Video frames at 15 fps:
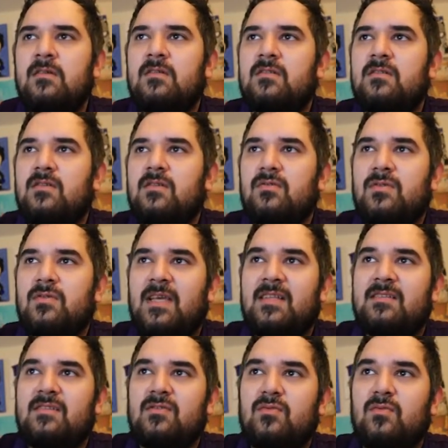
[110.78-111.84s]
So the
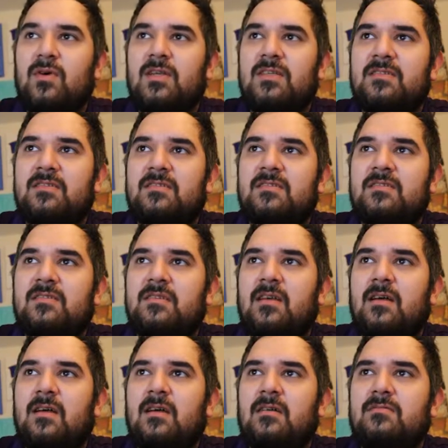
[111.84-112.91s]
answer to 1 is
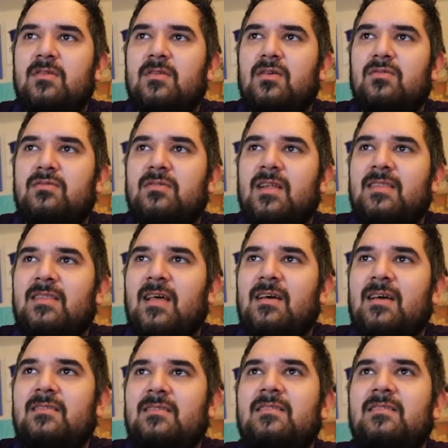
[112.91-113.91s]
no, not that.